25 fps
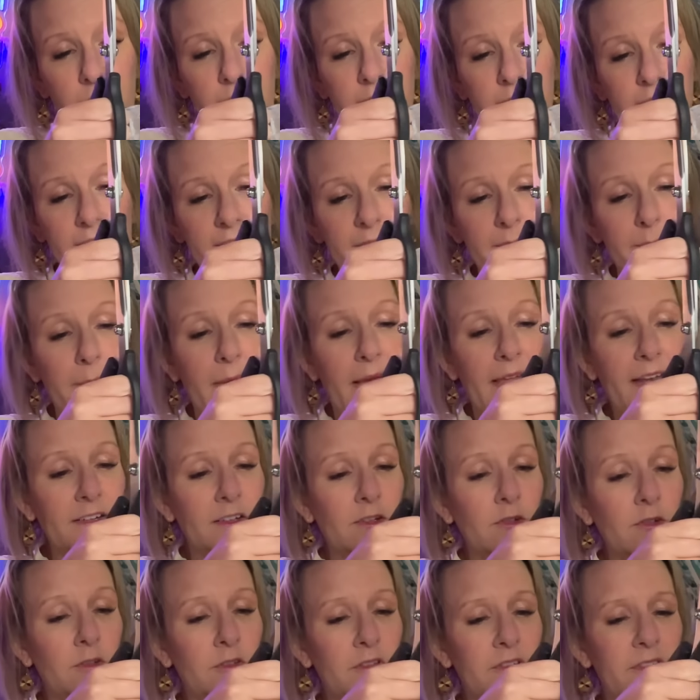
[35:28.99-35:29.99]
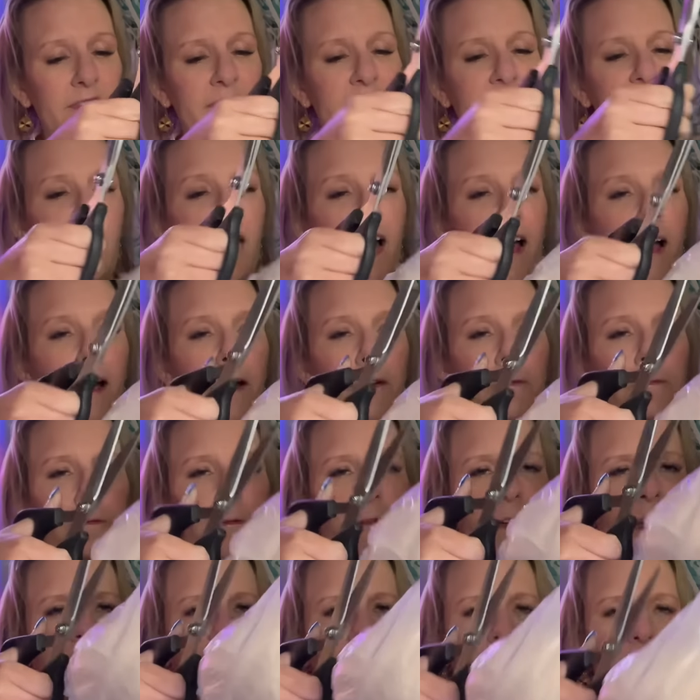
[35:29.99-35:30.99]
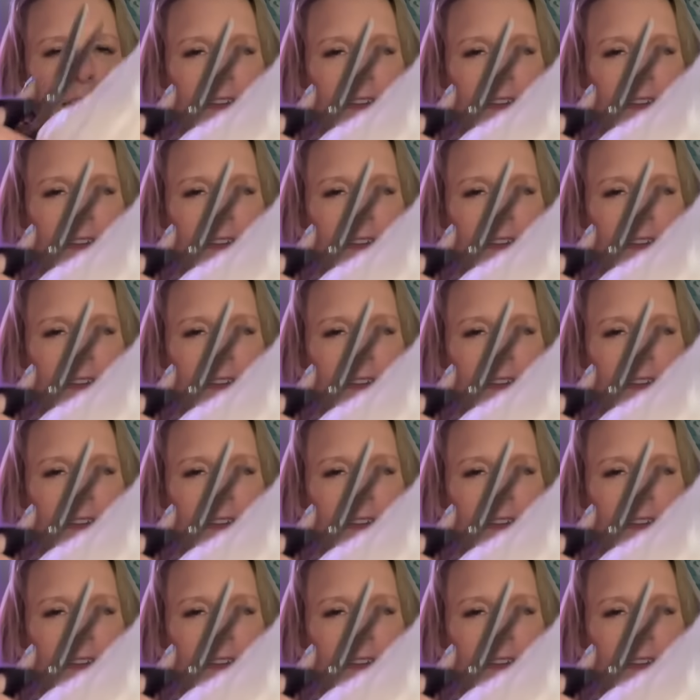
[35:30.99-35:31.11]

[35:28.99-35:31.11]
medical stuff and